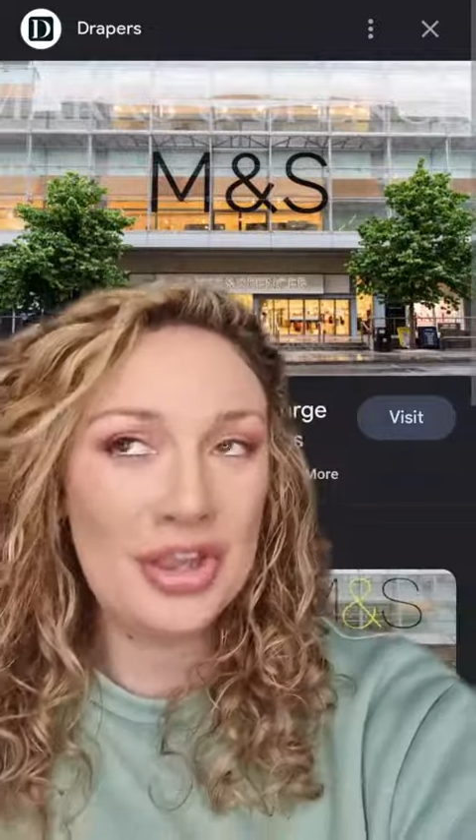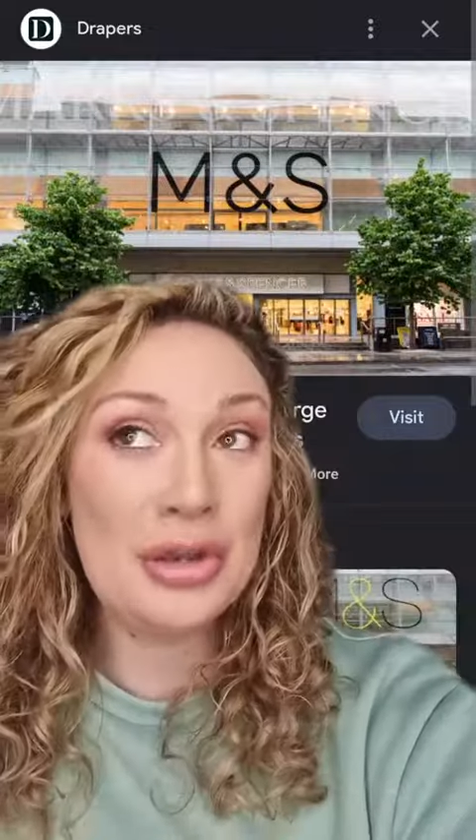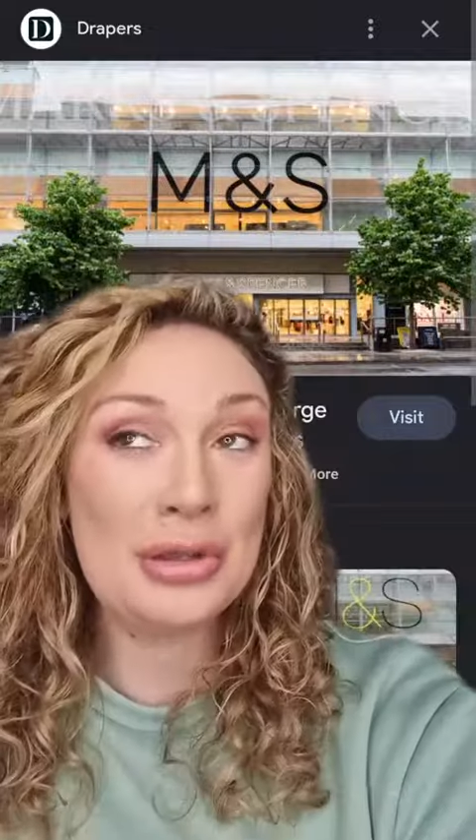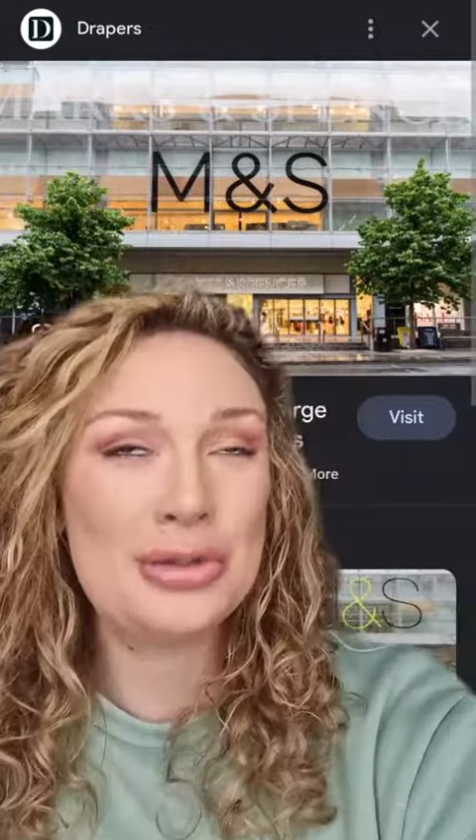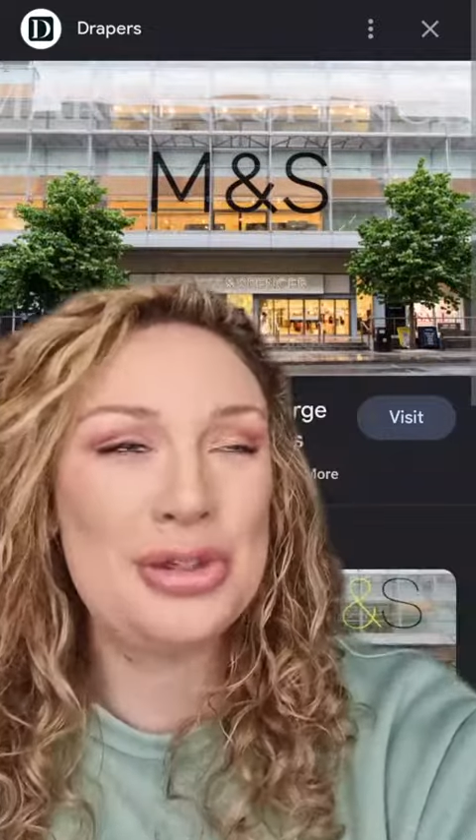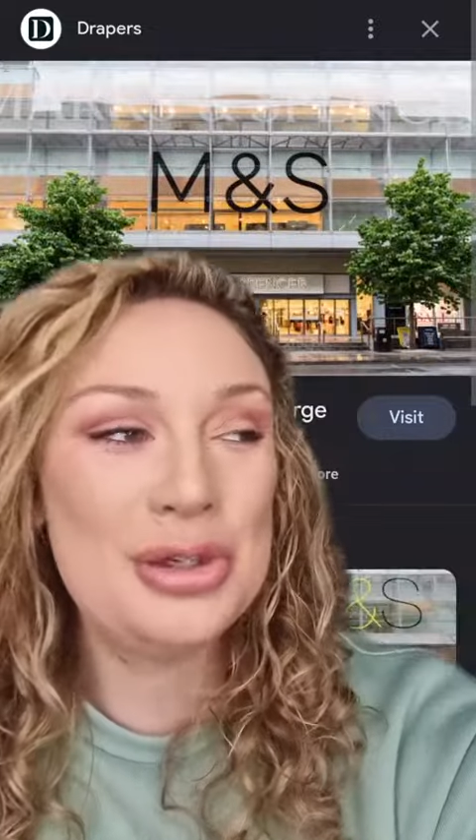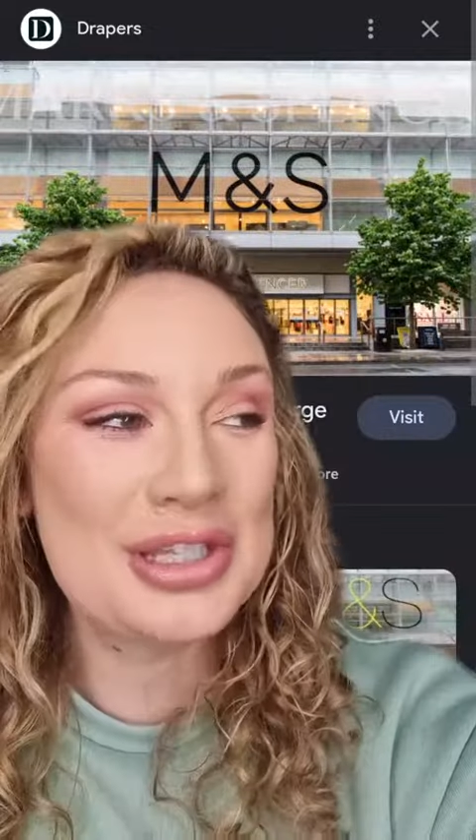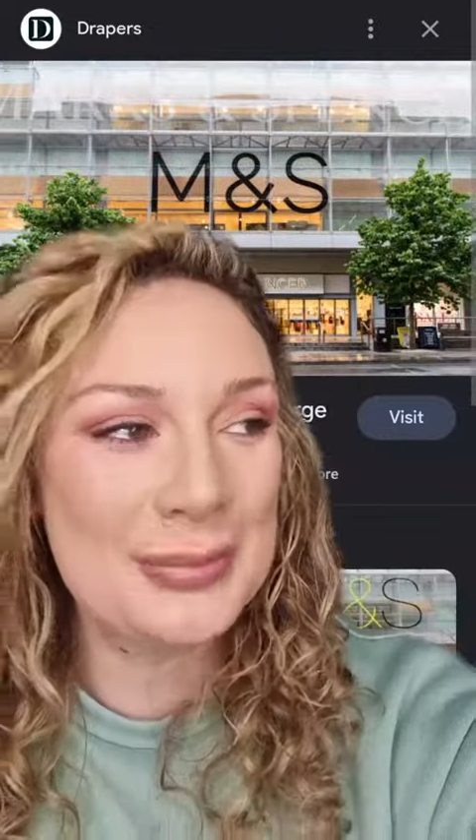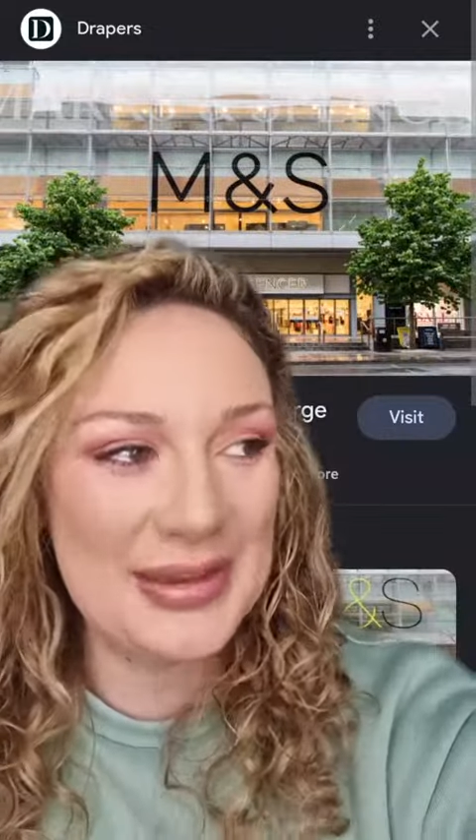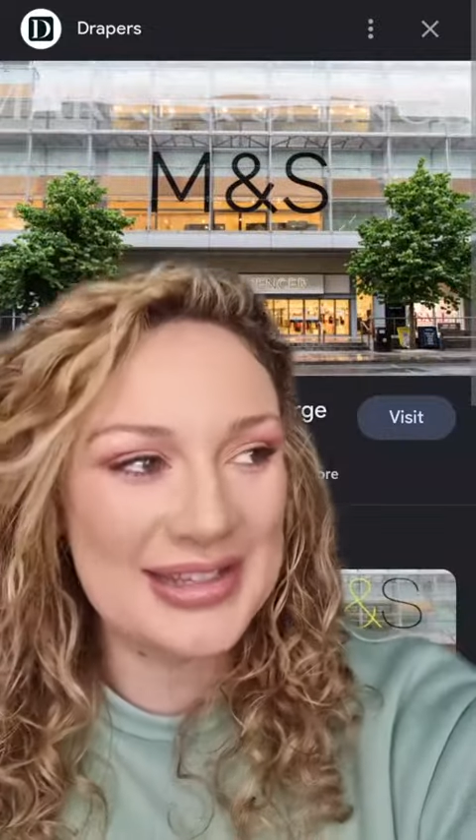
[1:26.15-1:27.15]
They're not
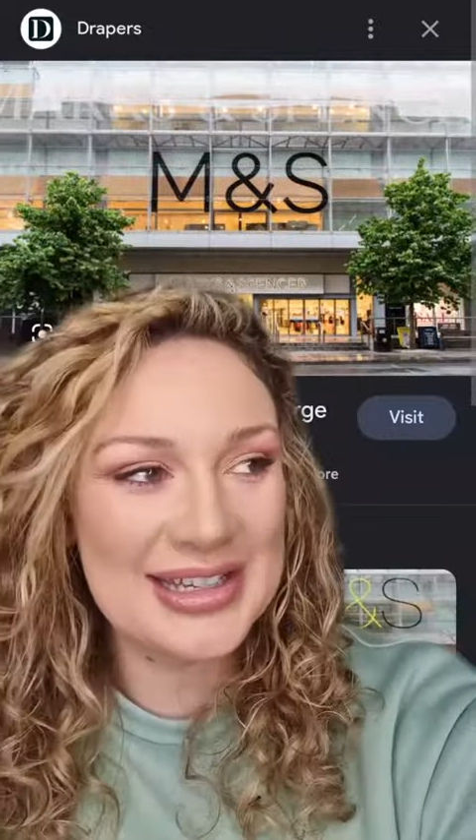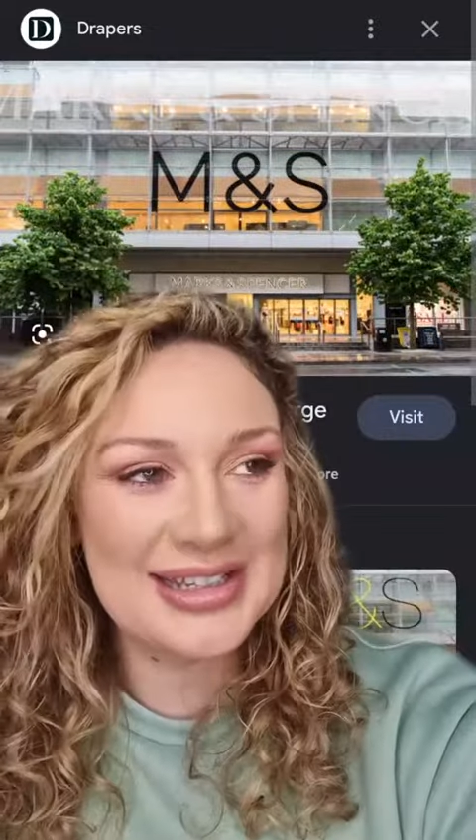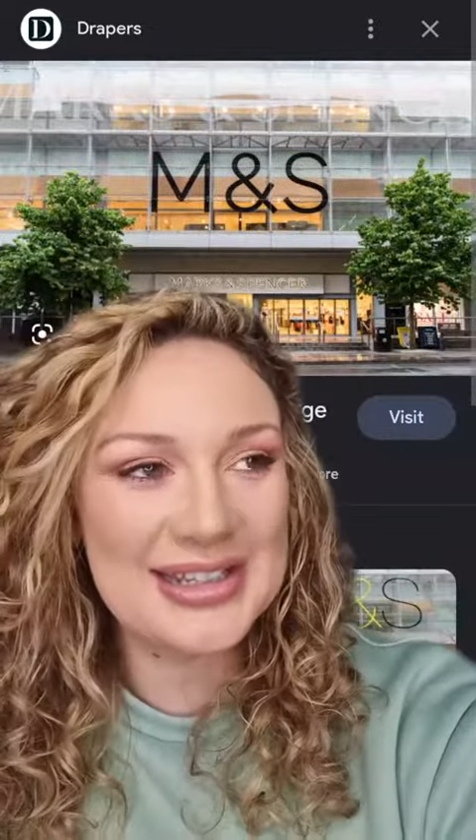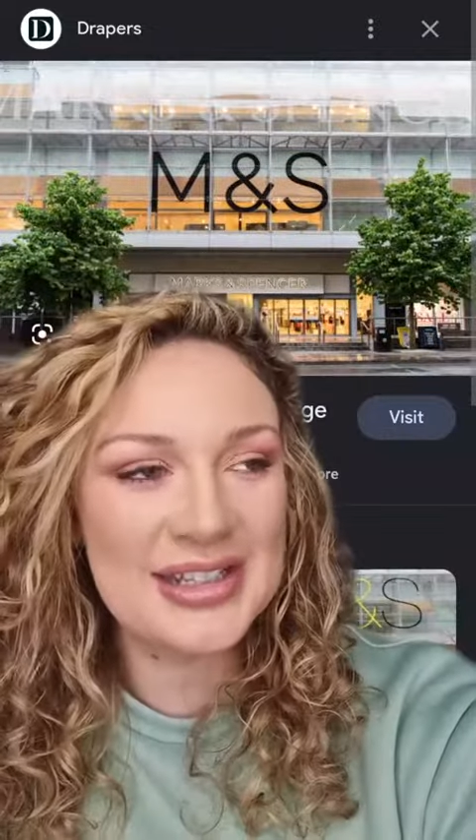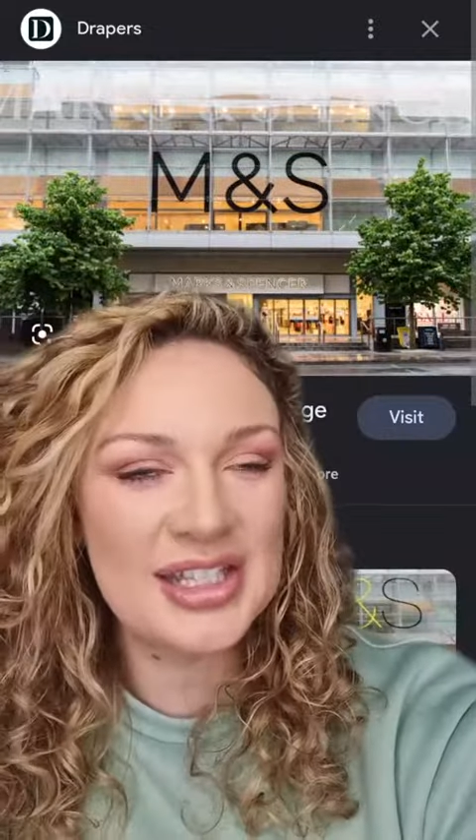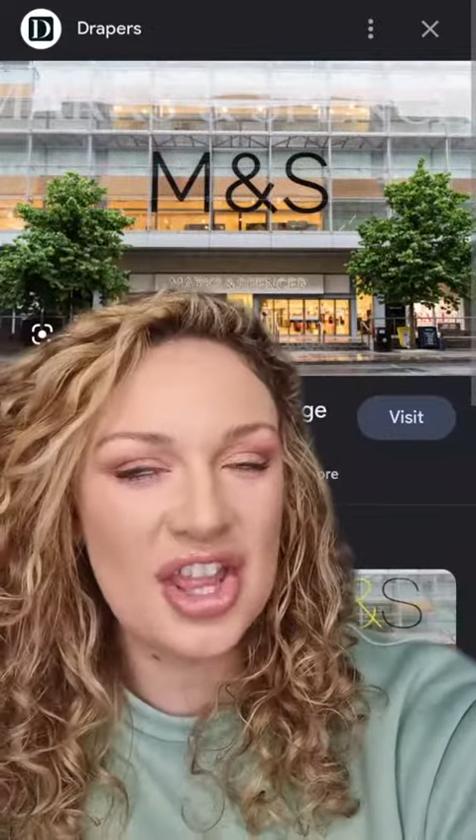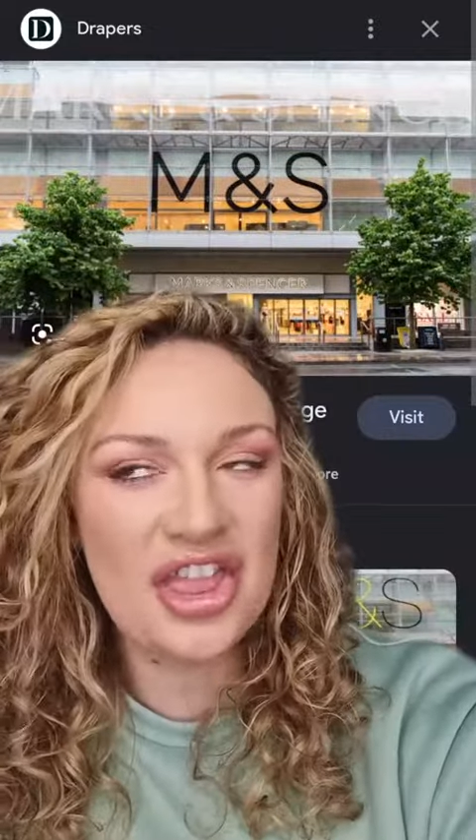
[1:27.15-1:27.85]
just biscuits,